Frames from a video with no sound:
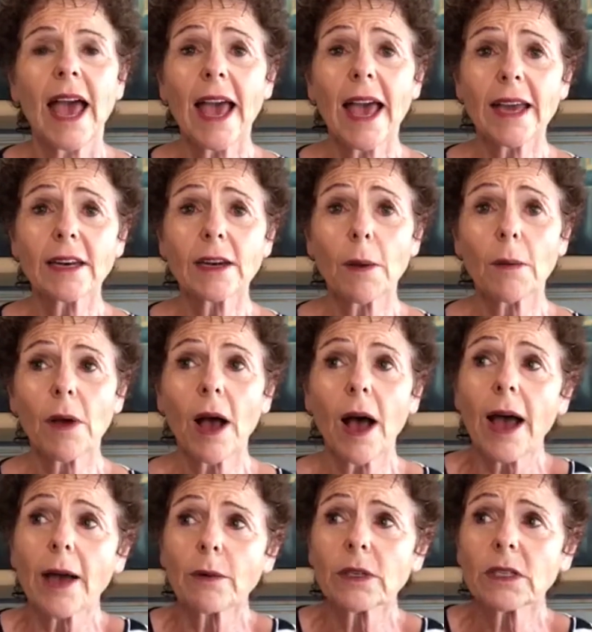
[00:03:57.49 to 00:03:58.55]
And
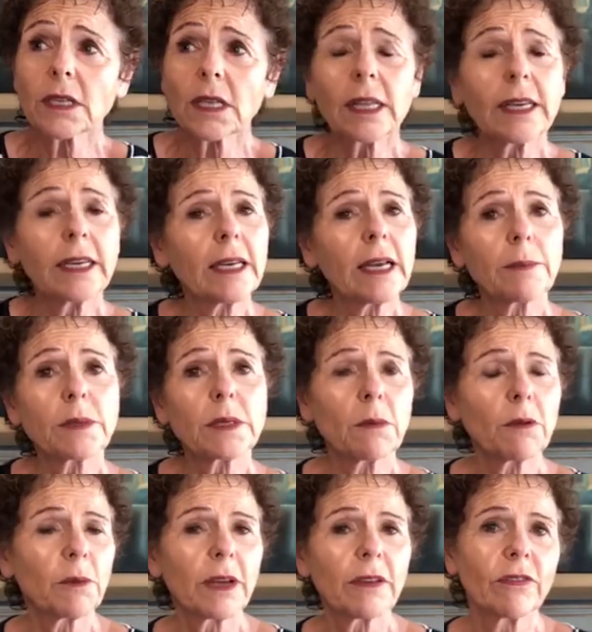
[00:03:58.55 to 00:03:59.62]
I was cleaning up some of my